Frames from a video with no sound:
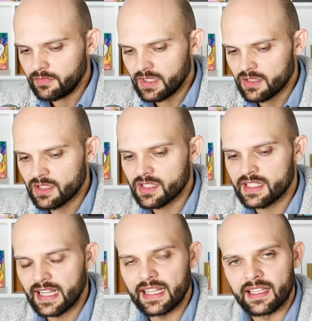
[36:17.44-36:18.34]
It's just
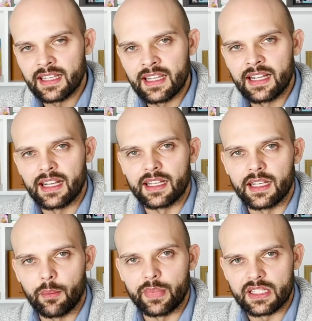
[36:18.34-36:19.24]
silly
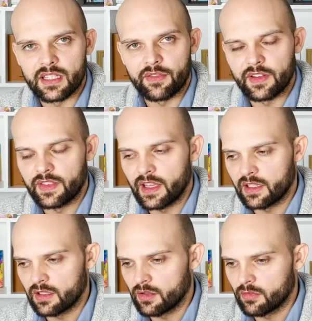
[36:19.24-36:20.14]
lumping stuff in there,
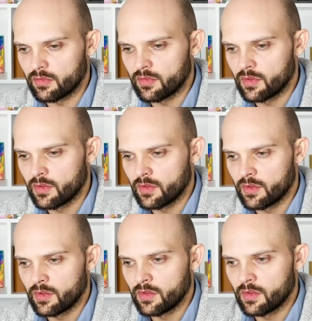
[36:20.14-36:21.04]
you know.
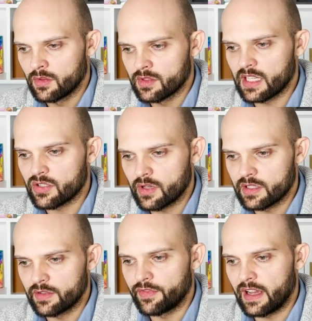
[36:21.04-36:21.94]

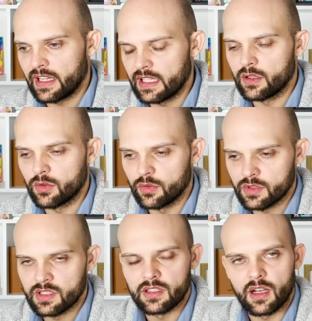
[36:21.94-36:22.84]
Saturated fat
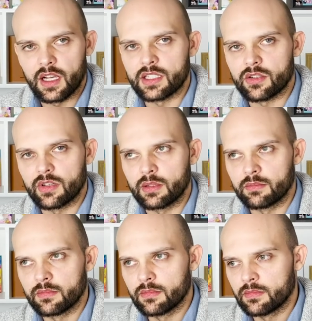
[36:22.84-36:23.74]
equals ice
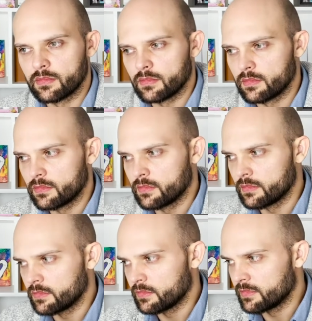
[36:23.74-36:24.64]
cream.
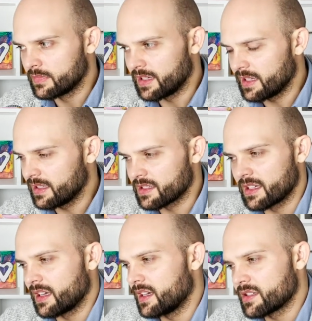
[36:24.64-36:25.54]
I think it's
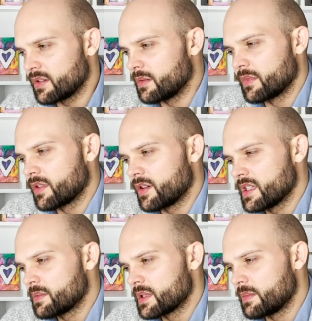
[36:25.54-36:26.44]
ice cream
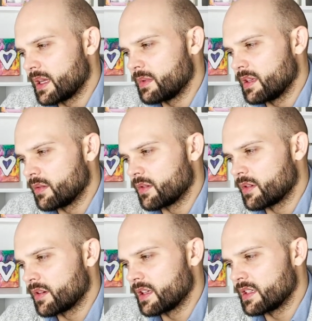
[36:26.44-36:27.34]
crisps maybe, or
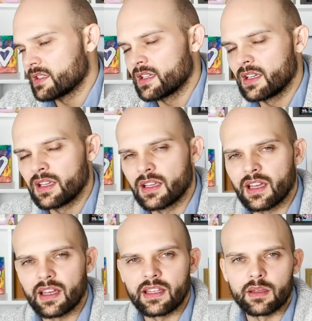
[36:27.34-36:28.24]
cookies,
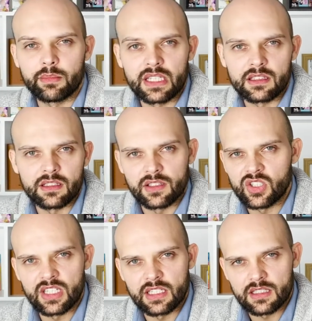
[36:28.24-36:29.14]
and then meat and
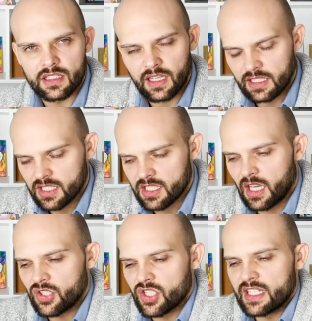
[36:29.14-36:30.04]
cheese. Like
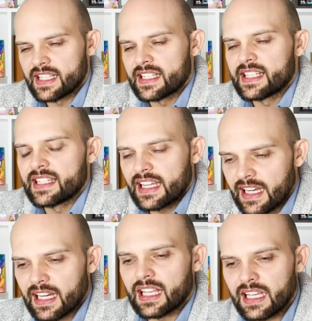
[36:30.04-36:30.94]
such
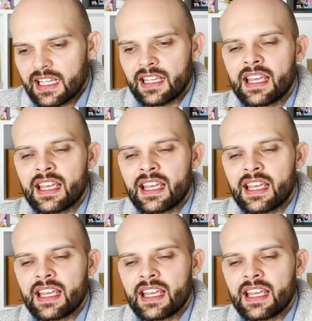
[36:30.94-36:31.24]
distinctly